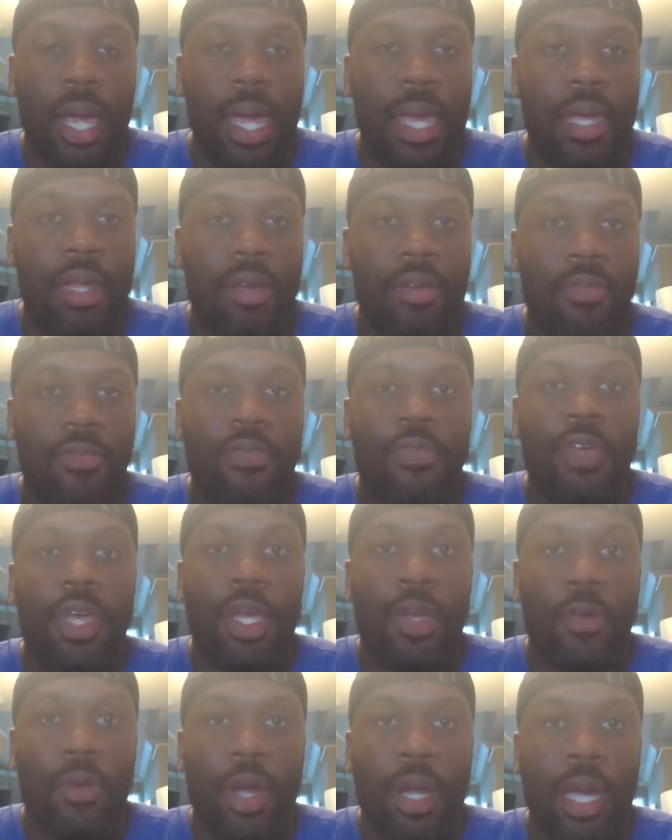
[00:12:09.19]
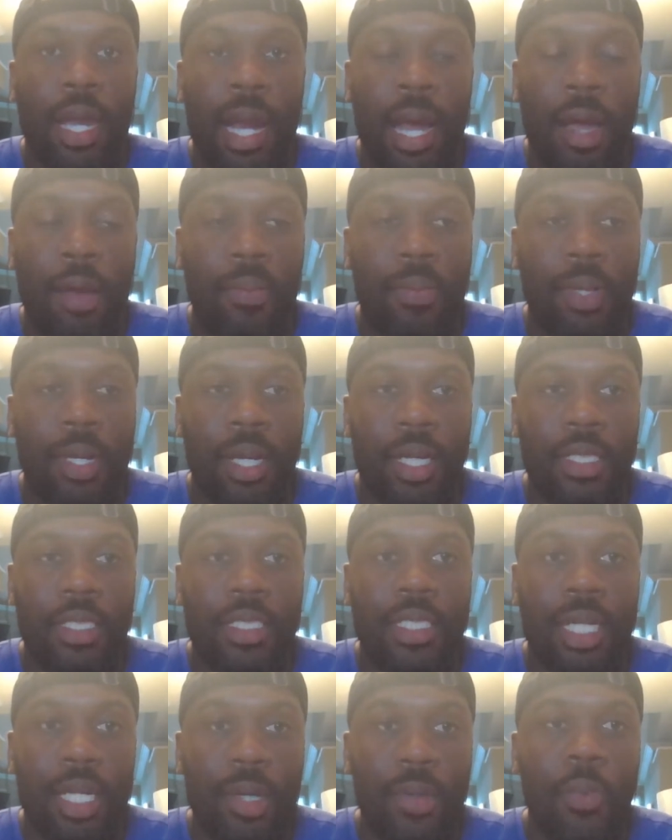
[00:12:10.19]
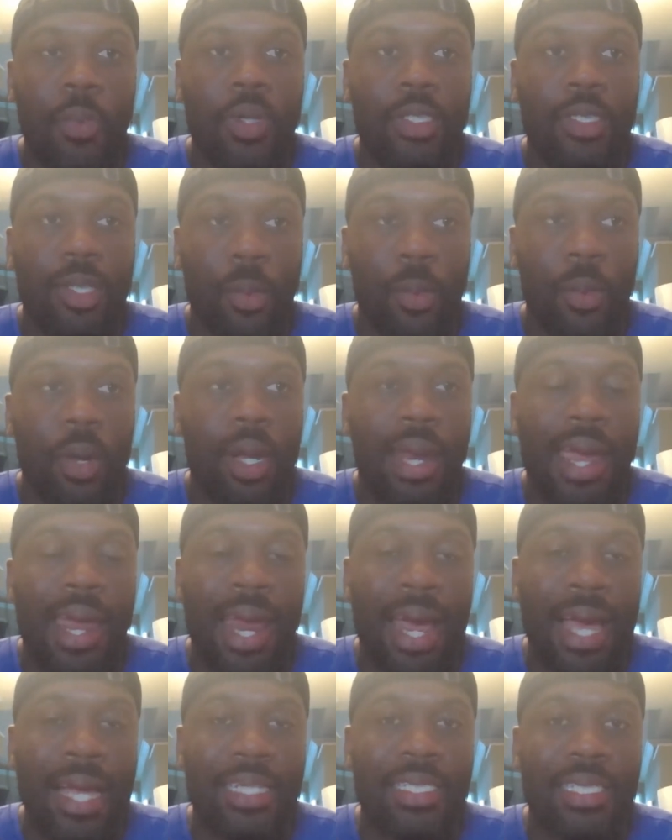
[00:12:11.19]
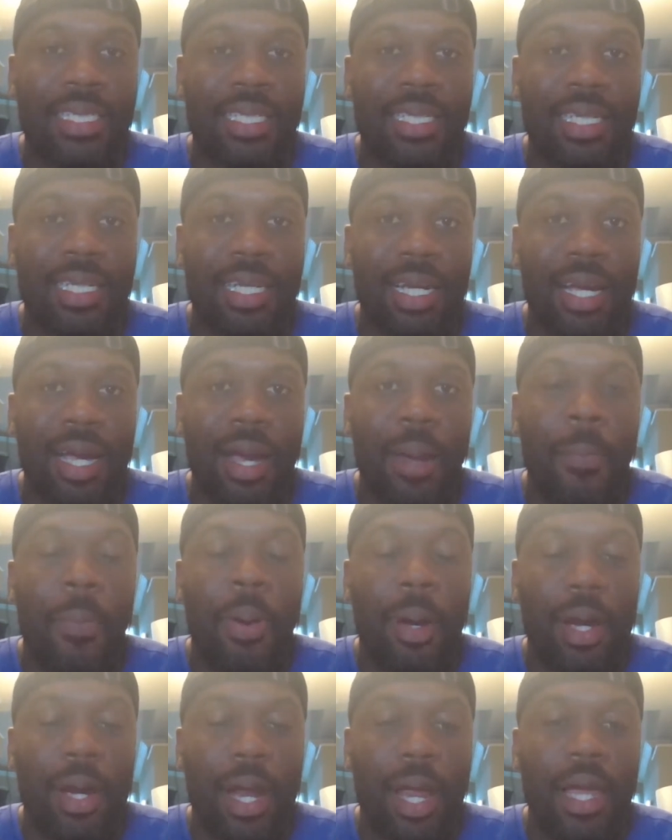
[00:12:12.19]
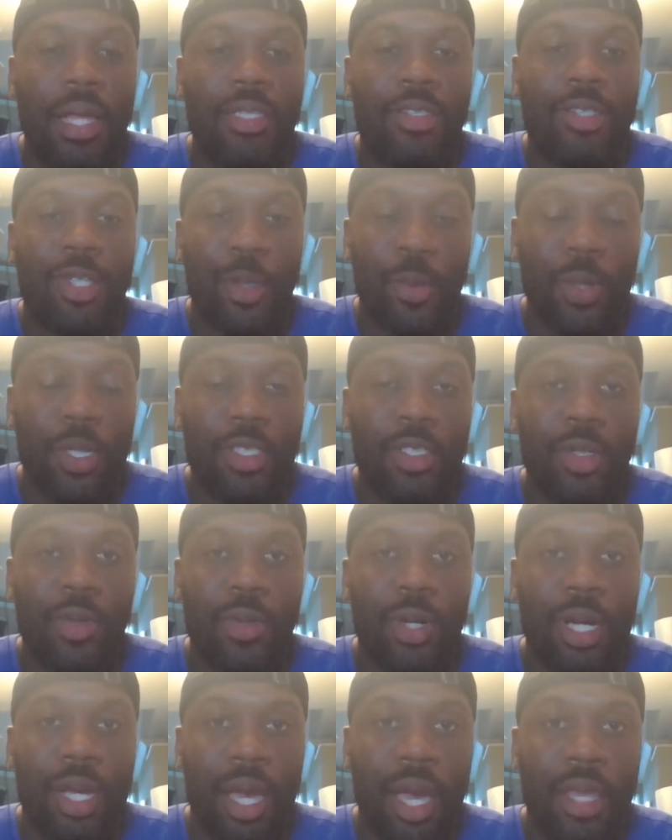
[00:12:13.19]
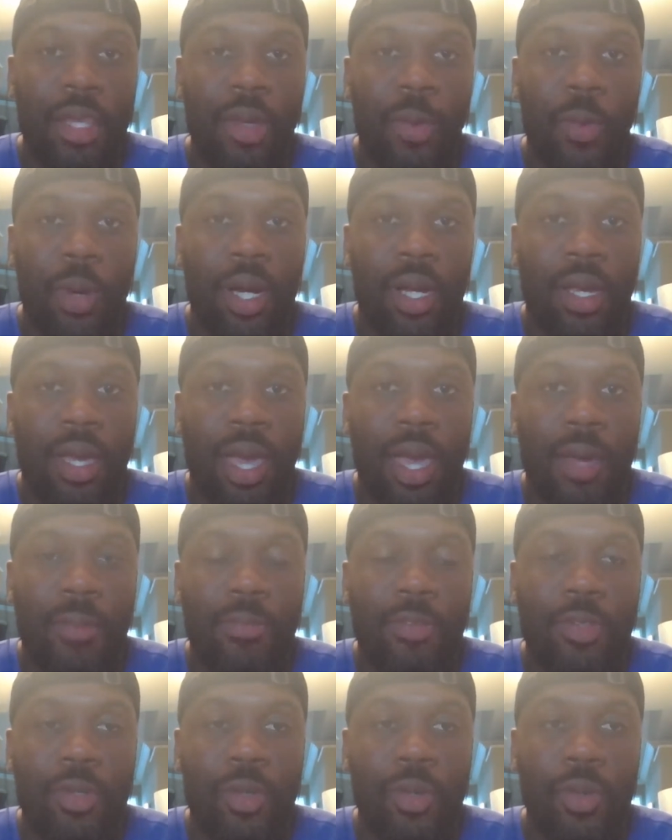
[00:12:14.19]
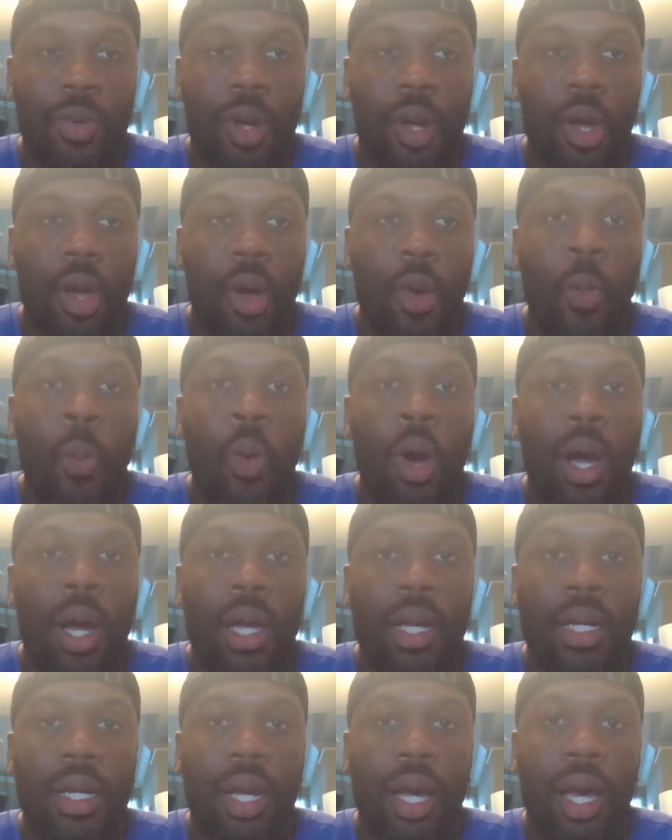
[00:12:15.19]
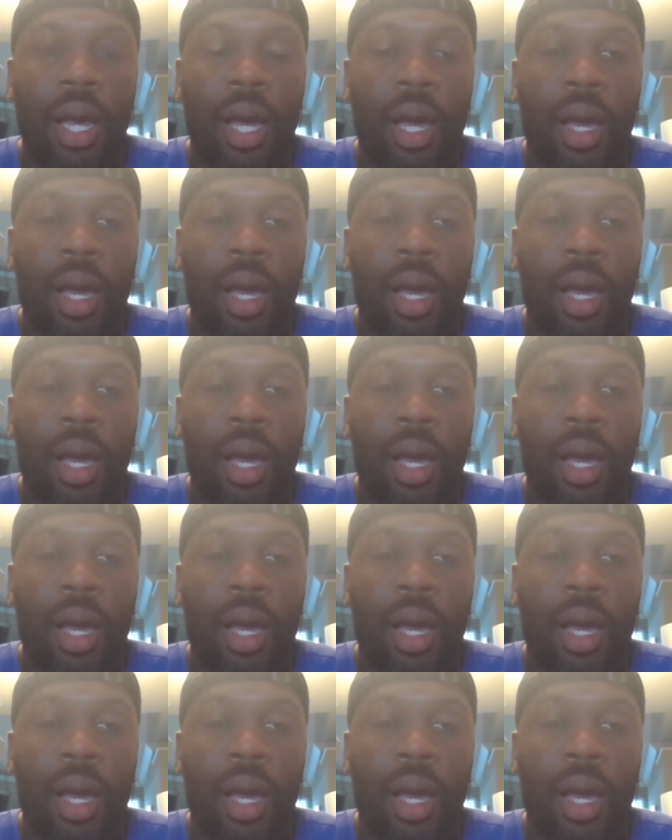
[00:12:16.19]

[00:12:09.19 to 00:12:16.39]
in figuring it out because she was the one that actually put two and two together when it came to what